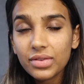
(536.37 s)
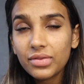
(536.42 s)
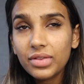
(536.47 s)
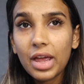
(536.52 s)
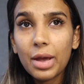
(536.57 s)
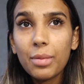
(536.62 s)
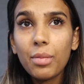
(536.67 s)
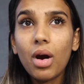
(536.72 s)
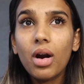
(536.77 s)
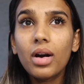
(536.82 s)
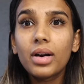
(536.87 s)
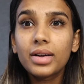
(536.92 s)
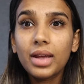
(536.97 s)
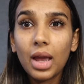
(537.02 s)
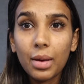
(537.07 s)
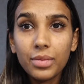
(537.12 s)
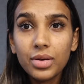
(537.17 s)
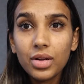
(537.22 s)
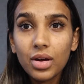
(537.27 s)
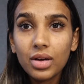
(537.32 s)
of them are
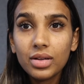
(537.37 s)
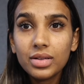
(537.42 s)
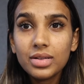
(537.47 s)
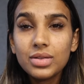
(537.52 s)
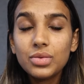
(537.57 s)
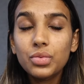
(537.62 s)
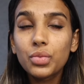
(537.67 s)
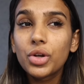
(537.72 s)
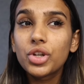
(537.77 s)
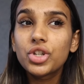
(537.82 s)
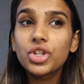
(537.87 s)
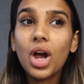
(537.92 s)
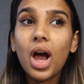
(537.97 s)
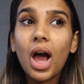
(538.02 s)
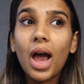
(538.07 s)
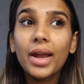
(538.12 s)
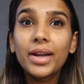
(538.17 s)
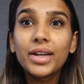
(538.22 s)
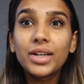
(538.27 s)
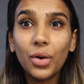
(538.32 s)
comedons, which
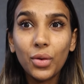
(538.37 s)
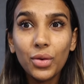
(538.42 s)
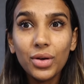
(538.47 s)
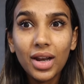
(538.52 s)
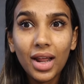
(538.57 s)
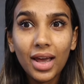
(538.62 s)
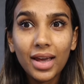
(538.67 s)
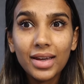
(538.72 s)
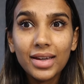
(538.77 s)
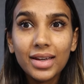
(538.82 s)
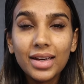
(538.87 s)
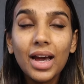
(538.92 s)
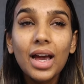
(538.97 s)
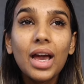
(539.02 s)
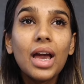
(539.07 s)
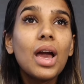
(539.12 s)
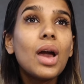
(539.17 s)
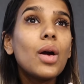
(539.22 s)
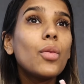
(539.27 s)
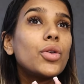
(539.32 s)
I don't like,
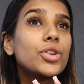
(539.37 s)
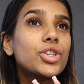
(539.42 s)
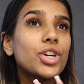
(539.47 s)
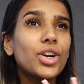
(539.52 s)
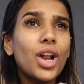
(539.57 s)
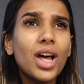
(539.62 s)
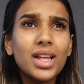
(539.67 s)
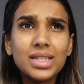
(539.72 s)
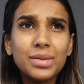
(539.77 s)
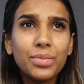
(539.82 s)
which are not